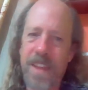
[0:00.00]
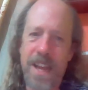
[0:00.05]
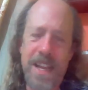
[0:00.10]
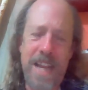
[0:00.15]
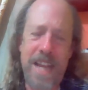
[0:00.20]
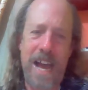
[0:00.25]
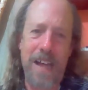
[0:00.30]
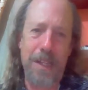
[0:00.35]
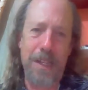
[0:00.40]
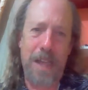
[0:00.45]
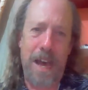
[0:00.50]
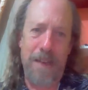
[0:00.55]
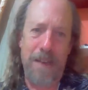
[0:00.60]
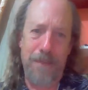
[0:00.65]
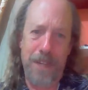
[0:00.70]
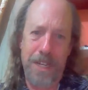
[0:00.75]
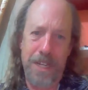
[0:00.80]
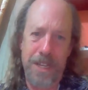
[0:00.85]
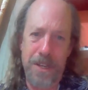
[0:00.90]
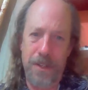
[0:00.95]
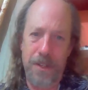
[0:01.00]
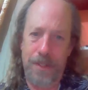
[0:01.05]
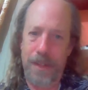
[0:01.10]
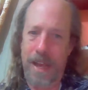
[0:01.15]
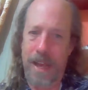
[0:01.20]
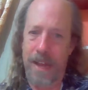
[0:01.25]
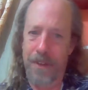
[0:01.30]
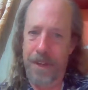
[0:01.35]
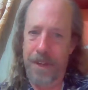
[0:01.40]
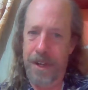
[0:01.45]
got a lot of videos
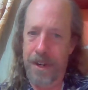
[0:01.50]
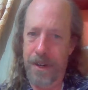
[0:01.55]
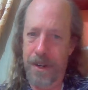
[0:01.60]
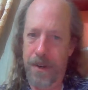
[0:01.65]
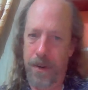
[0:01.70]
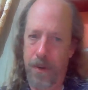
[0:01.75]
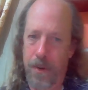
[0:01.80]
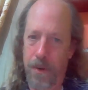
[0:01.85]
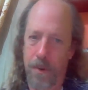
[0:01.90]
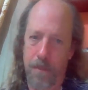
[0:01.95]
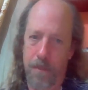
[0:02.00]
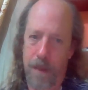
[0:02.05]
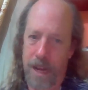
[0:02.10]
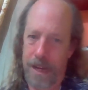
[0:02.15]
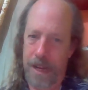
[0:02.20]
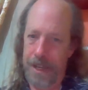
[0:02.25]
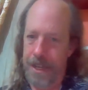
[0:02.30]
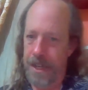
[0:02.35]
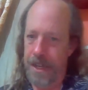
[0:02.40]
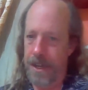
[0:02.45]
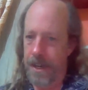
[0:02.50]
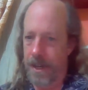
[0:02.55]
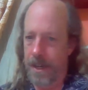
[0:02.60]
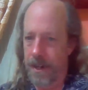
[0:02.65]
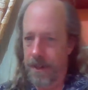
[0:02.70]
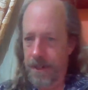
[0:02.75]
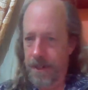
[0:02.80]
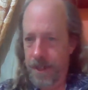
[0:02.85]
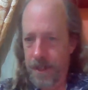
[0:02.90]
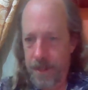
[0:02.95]
out there on
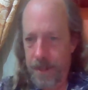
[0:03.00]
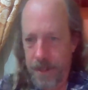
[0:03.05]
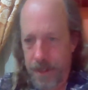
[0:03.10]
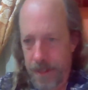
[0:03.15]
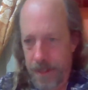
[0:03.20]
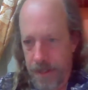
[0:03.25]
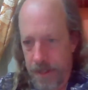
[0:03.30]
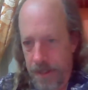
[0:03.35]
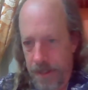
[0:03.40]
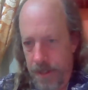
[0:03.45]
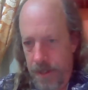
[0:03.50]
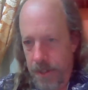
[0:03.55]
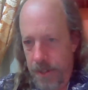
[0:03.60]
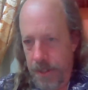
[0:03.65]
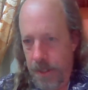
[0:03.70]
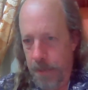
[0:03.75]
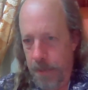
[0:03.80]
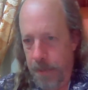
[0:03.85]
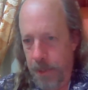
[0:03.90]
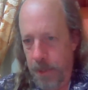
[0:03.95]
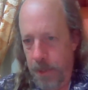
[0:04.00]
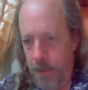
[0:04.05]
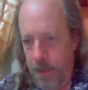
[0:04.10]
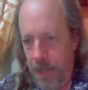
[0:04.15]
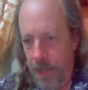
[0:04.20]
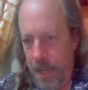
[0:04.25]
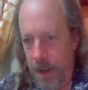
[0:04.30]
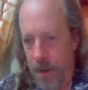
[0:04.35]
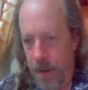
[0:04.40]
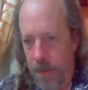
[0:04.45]
my YouTube
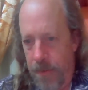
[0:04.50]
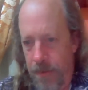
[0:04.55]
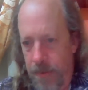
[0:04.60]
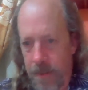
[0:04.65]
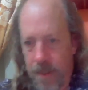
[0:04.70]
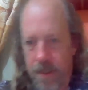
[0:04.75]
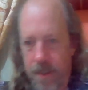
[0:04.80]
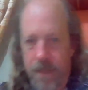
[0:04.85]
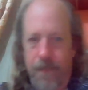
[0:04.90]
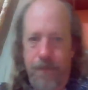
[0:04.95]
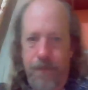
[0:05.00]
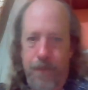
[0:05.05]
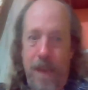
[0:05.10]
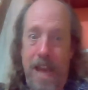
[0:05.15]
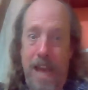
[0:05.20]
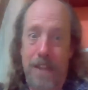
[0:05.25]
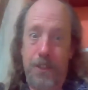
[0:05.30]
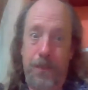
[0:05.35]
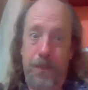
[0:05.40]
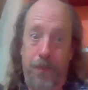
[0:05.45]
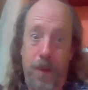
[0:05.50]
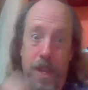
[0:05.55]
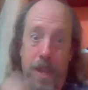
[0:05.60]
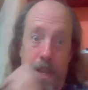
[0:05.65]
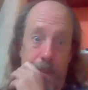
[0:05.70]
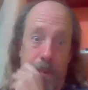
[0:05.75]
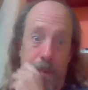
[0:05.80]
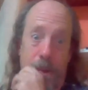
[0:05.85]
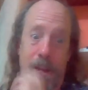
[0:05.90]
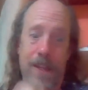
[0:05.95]
channel, Fast
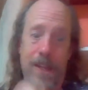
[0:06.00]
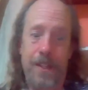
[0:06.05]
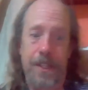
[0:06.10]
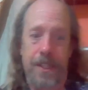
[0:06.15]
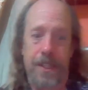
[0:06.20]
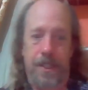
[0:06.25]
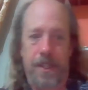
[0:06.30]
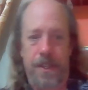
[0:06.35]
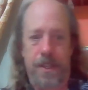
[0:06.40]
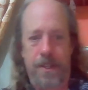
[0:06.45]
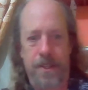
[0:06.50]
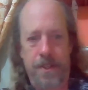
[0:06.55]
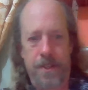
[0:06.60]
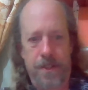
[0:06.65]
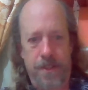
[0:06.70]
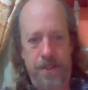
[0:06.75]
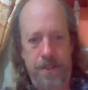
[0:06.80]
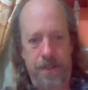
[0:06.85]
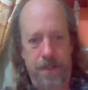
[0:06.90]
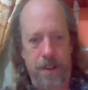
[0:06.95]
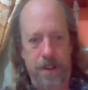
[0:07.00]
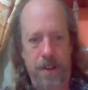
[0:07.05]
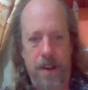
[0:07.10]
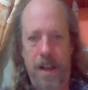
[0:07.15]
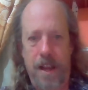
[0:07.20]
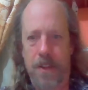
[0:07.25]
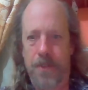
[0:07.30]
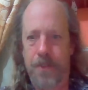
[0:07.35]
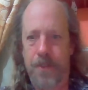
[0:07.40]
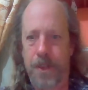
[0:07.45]
Fred Ruddick. Here,
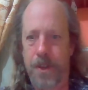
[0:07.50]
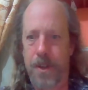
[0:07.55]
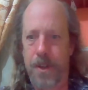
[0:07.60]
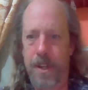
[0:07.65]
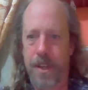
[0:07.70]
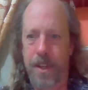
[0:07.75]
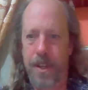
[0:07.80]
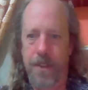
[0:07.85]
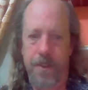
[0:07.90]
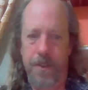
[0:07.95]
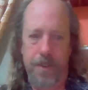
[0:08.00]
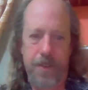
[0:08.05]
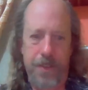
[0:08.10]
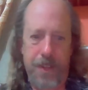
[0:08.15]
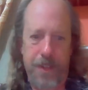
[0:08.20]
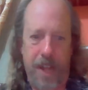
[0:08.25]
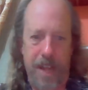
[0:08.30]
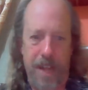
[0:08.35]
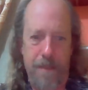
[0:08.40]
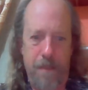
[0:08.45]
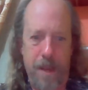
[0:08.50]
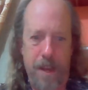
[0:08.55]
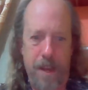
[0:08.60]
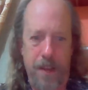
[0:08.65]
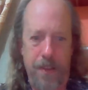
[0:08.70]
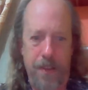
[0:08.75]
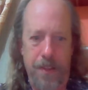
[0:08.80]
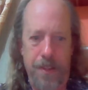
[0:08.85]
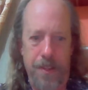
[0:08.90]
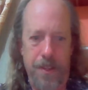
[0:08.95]
I'll go ahead and type
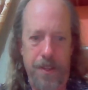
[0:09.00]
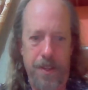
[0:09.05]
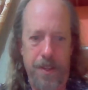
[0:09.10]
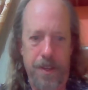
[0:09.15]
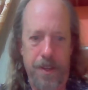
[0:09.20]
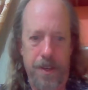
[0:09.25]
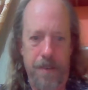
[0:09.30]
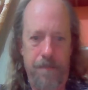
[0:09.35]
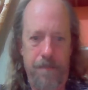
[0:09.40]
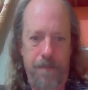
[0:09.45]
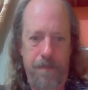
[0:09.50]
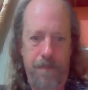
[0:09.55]
out the